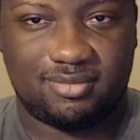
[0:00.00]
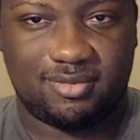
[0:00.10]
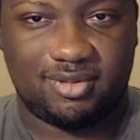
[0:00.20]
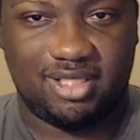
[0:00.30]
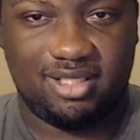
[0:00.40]

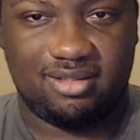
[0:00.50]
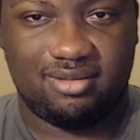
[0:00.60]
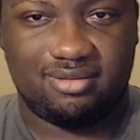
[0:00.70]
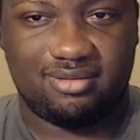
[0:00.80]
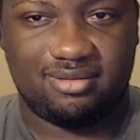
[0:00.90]
Okay.
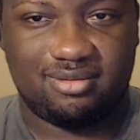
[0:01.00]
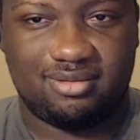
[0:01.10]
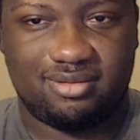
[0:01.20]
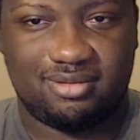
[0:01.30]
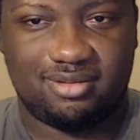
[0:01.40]

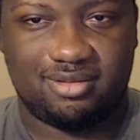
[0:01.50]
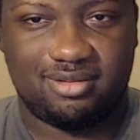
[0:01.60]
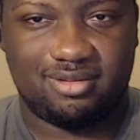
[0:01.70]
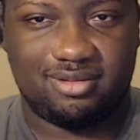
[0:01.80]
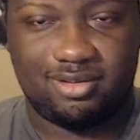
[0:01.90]

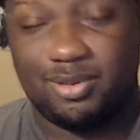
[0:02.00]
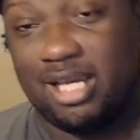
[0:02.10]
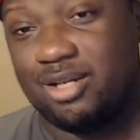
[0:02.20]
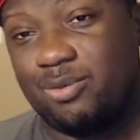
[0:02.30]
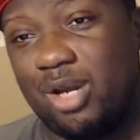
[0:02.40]
So we
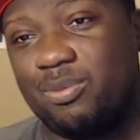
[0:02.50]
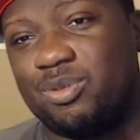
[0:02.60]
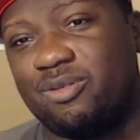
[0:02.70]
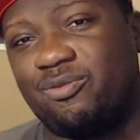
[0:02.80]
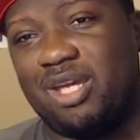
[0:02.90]
got weapons, you
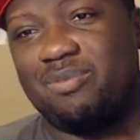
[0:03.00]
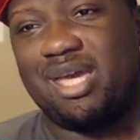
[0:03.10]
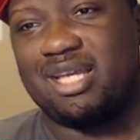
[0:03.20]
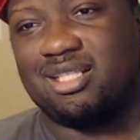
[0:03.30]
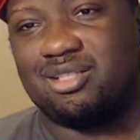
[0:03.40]
can fight
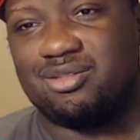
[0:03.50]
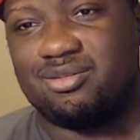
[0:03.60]
back a little.